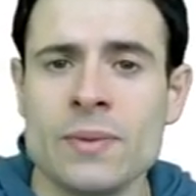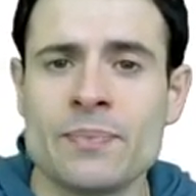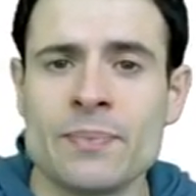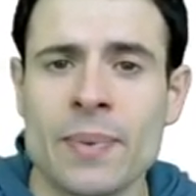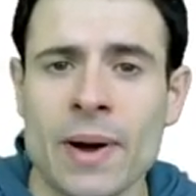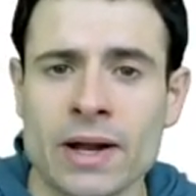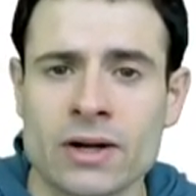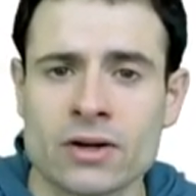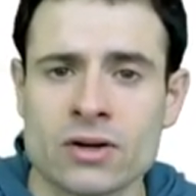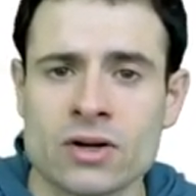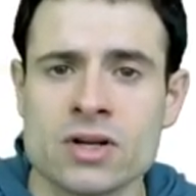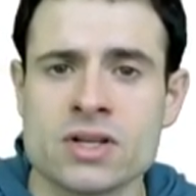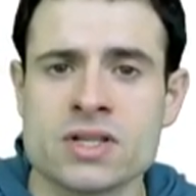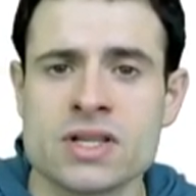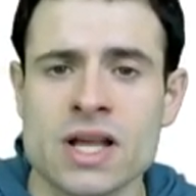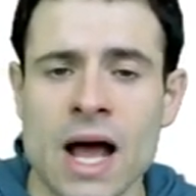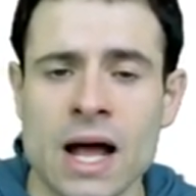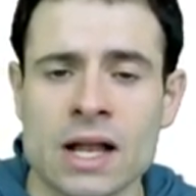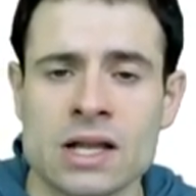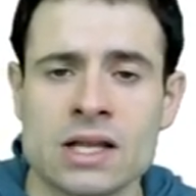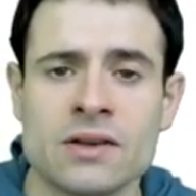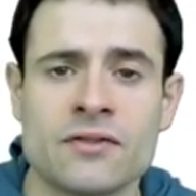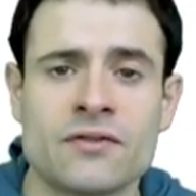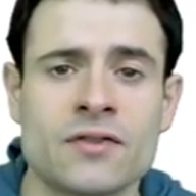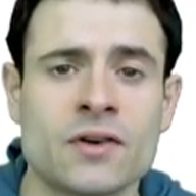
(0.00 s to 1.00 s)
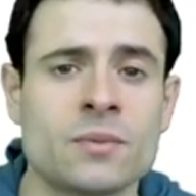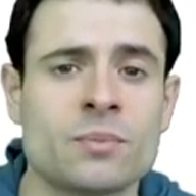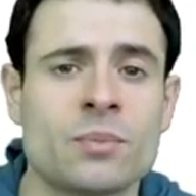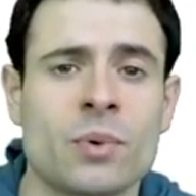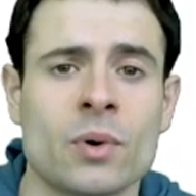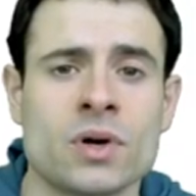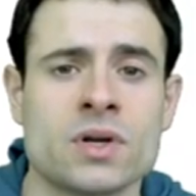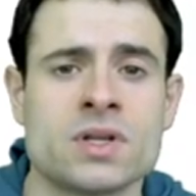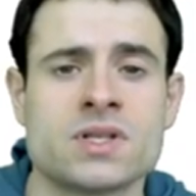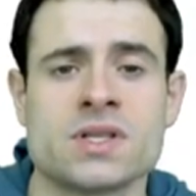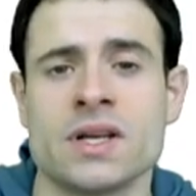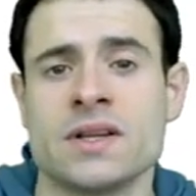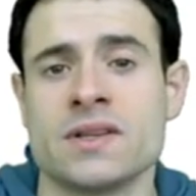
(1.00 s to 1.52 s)
patterns at different
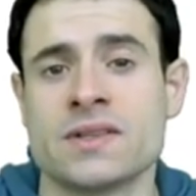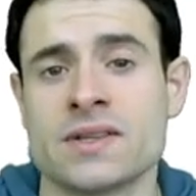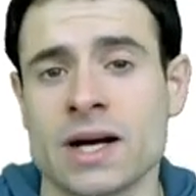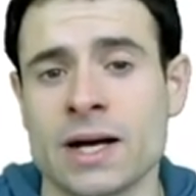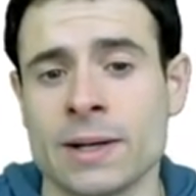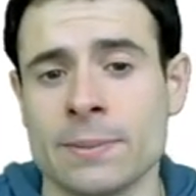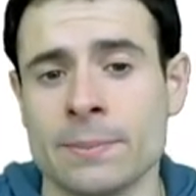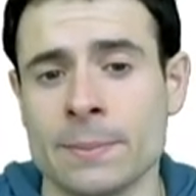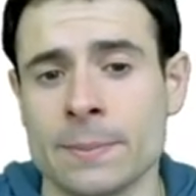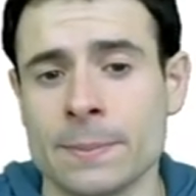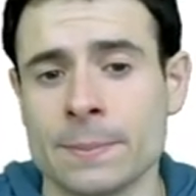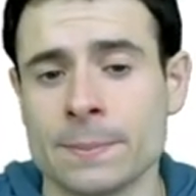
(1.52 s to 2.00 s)
points in time.